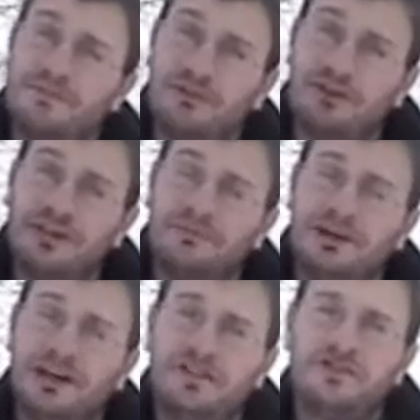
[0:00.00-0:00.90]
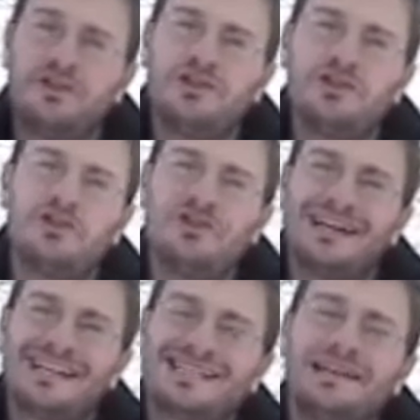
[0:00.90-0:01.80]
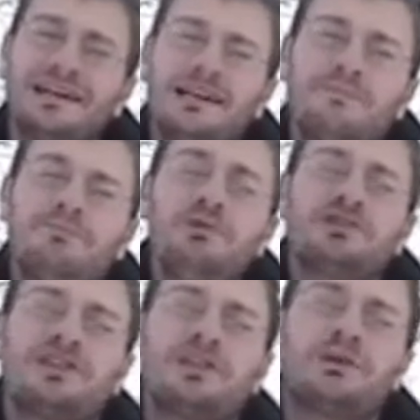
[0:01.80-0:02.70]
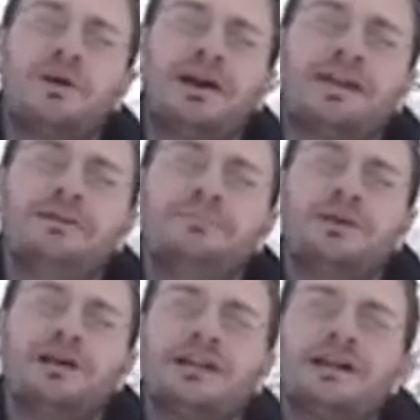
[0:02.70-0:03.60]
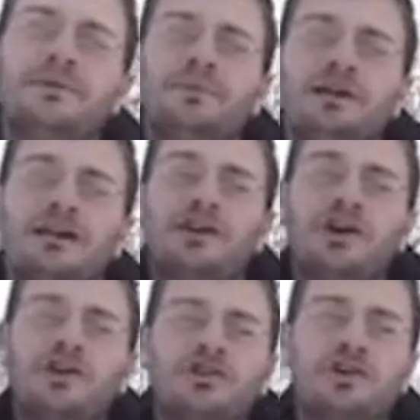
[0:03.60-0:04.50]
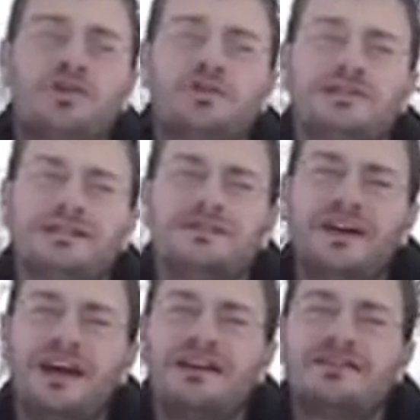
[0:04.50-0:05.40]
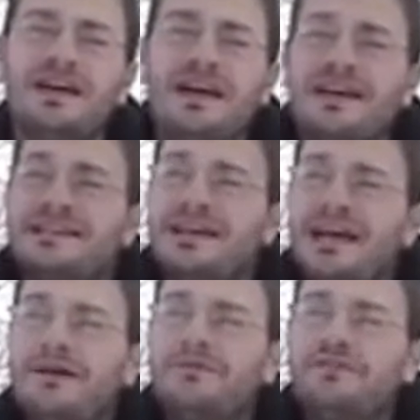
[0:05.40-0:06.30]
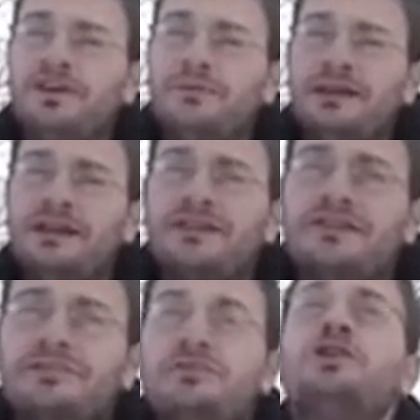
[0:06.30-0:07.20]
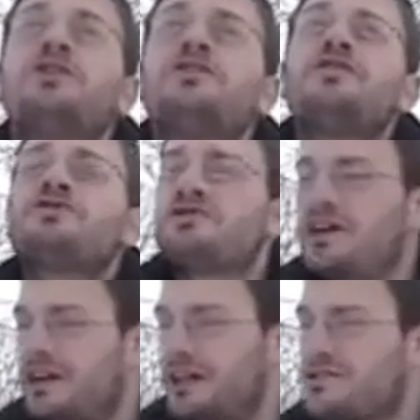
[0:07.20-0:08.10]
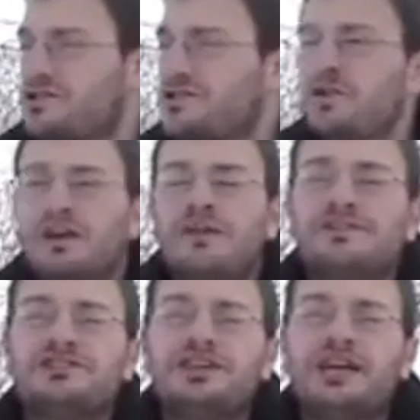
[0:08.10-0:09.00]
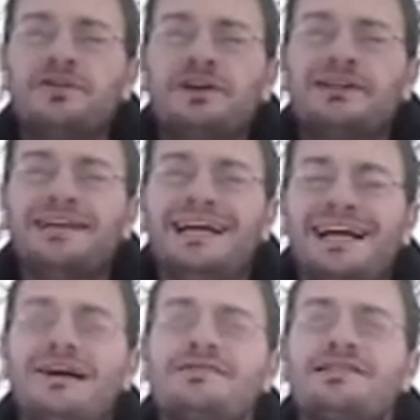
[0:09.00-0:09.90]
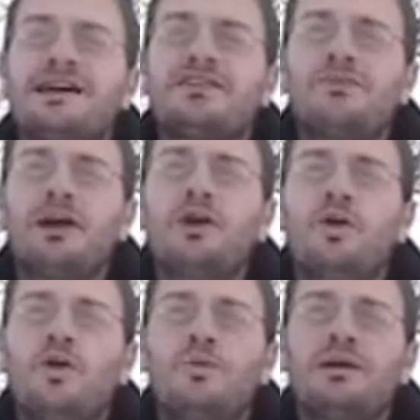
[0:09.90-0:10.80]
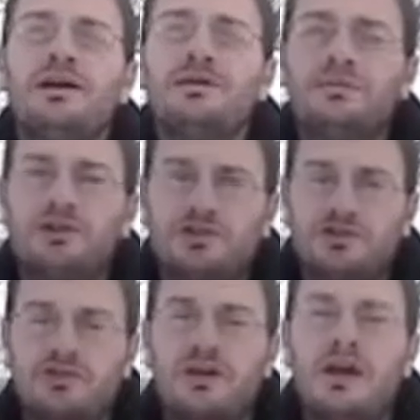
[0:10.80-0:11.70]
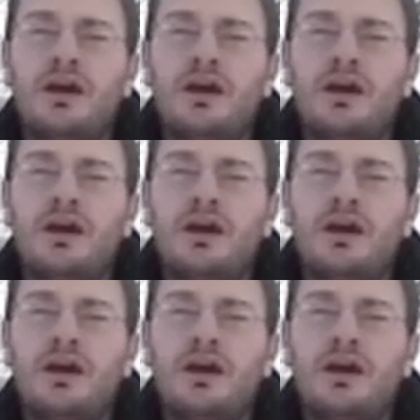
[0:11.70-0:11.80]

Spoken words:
and Burgundy buyer for a new and exciting boutique wine importing company called Golden Vines. Today I'm filming on this beautiful, sunny and snow-covered January day outside of my home in Meursault.